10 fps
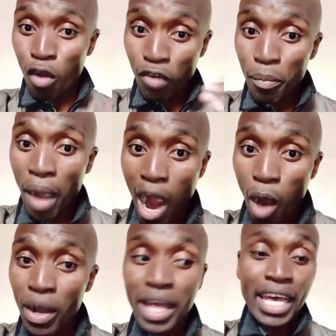over
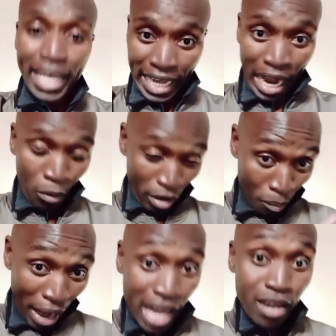power,
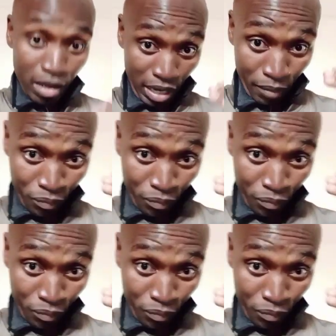my